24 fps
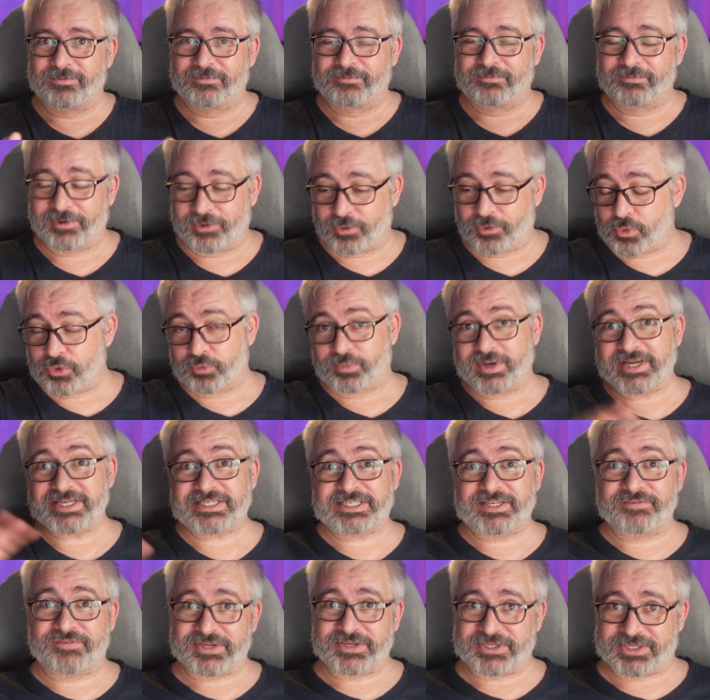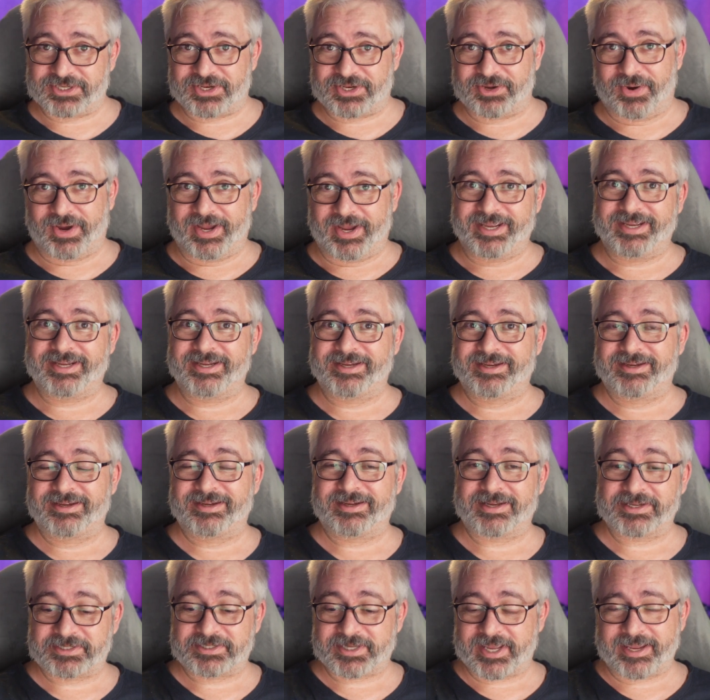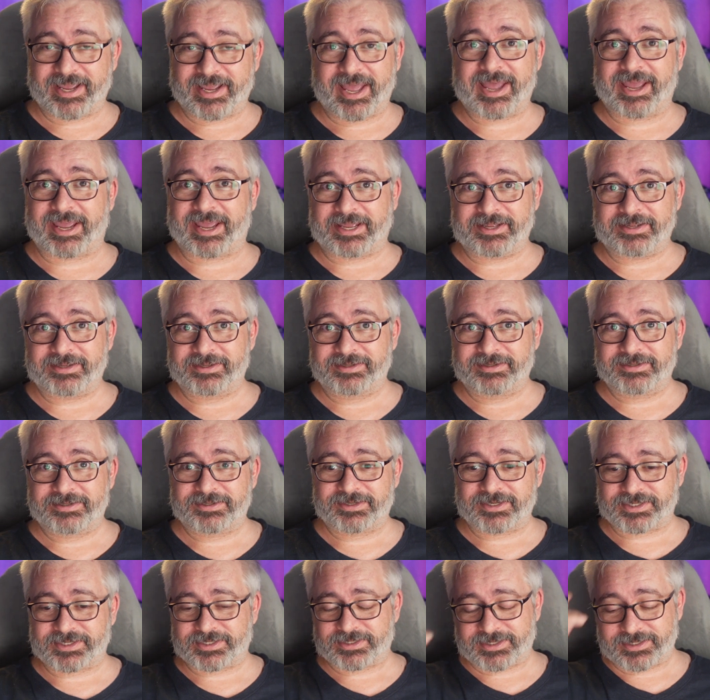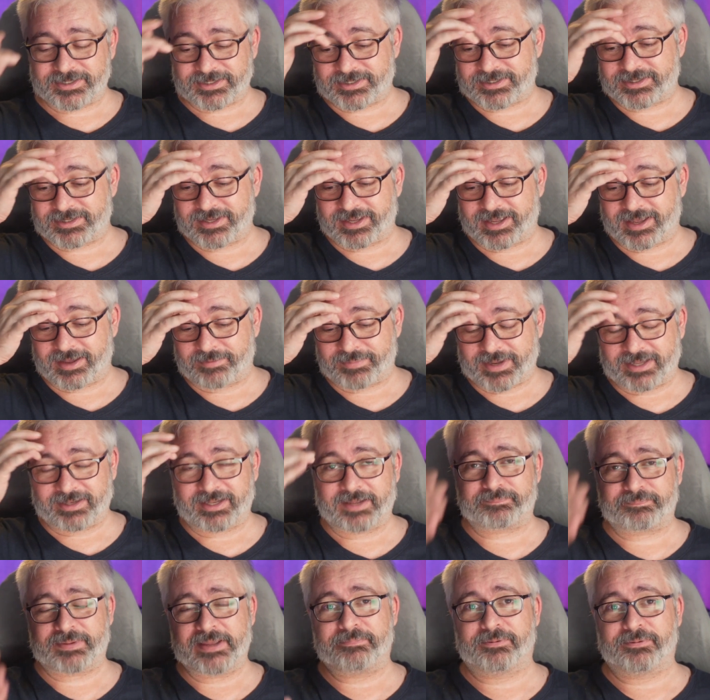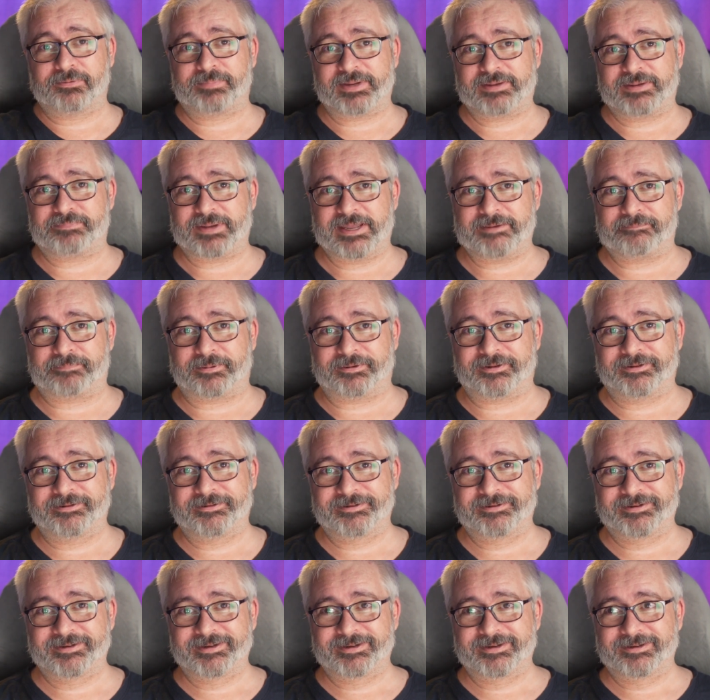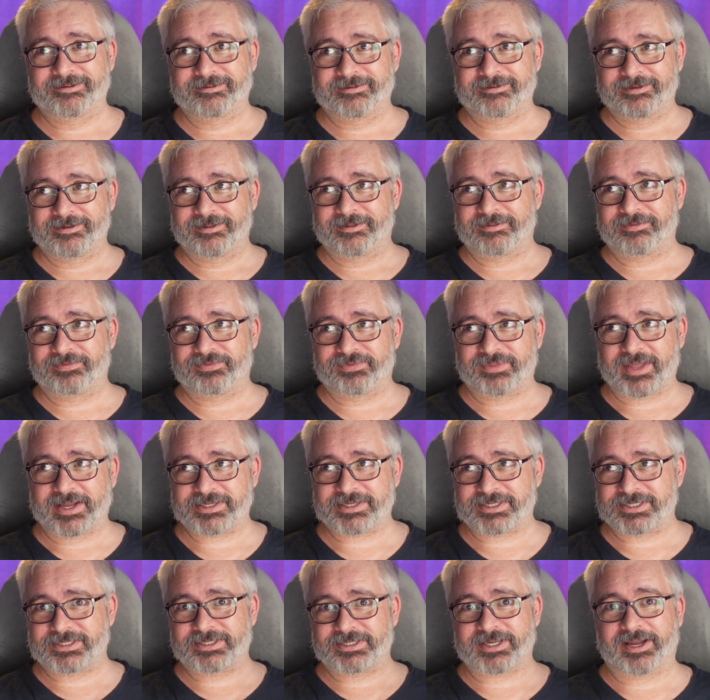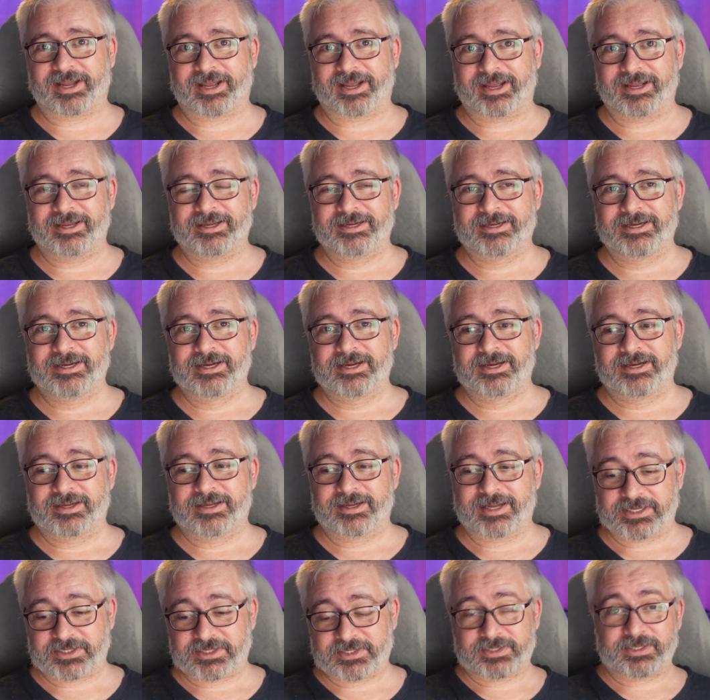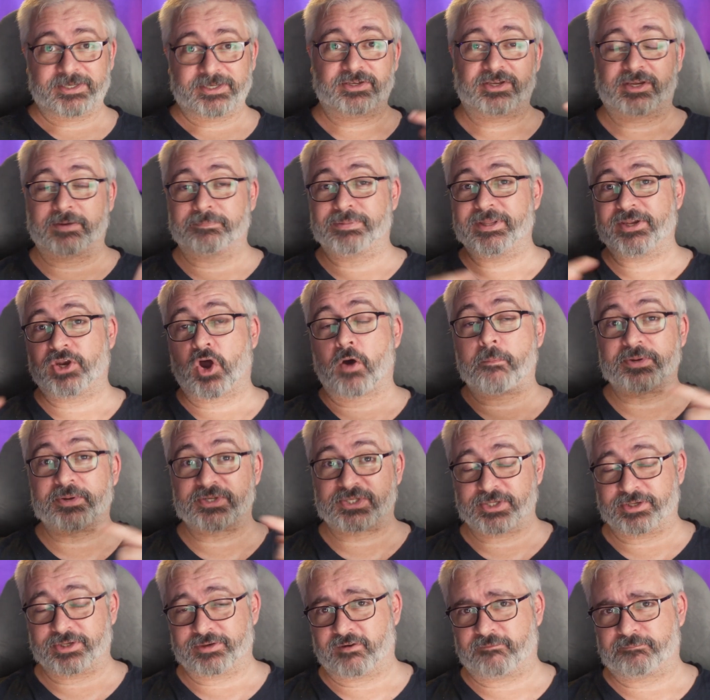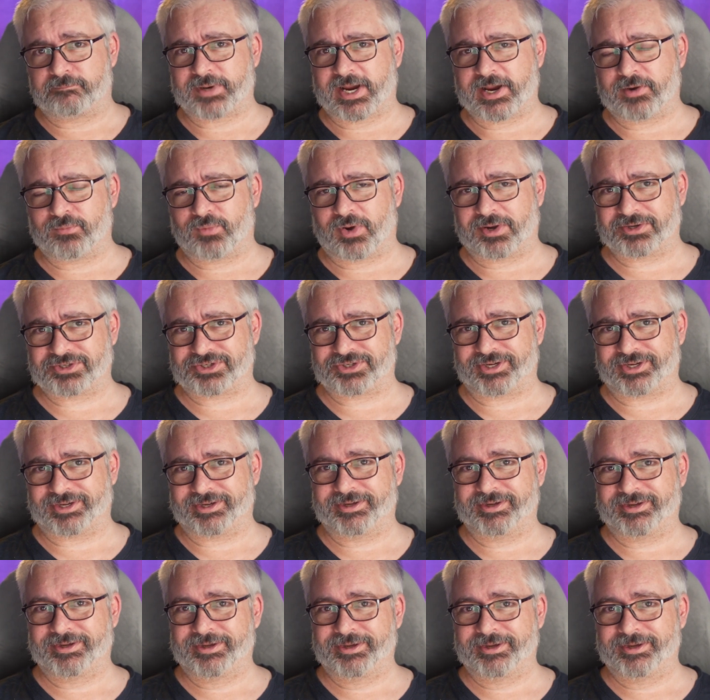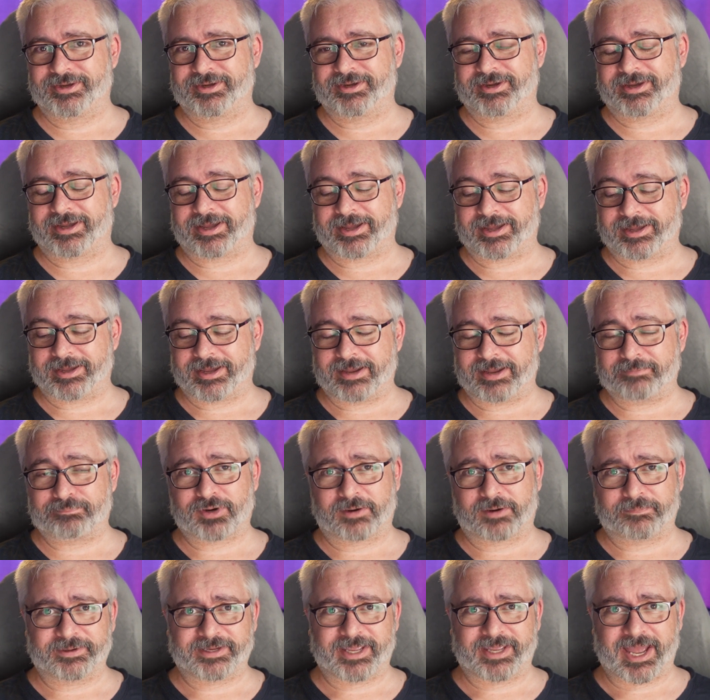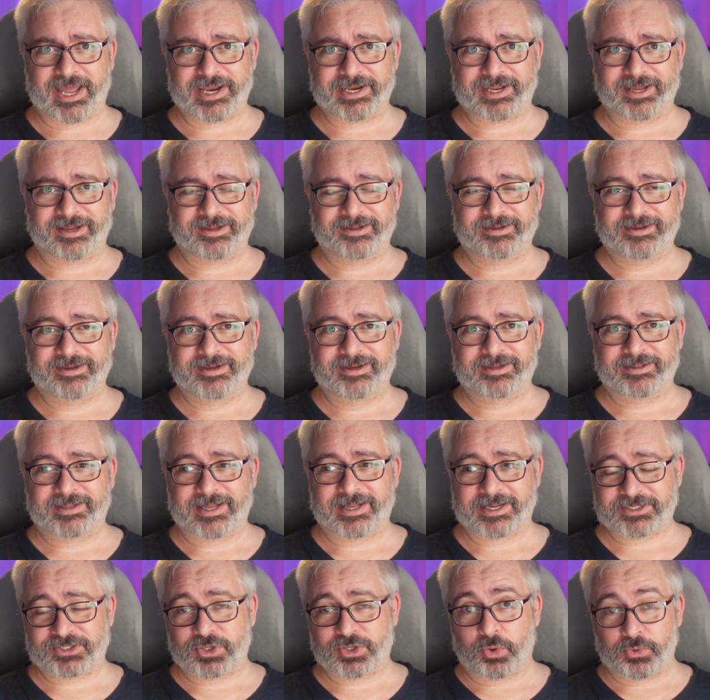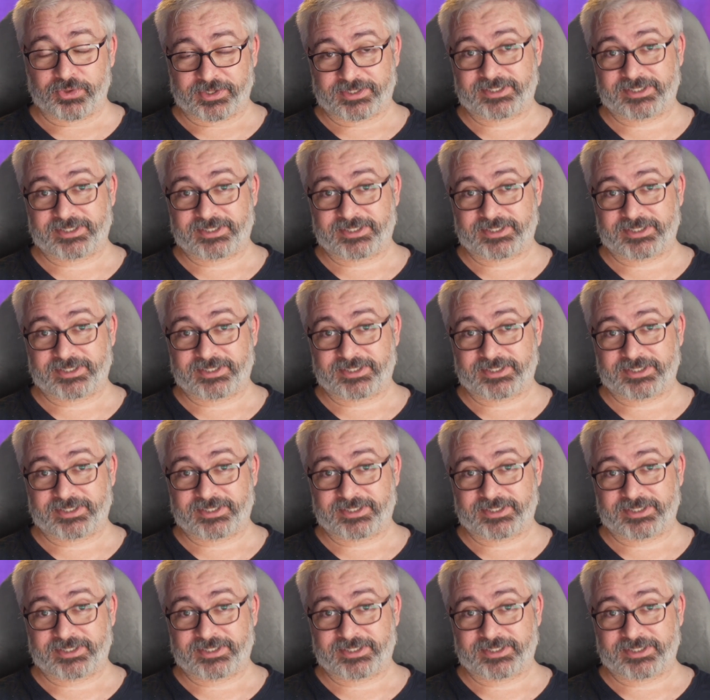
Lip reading: what all the rest of us are doing, and saying, hey, just about let people be people. That's the complete opposite of brainwashing and propaganda. That's called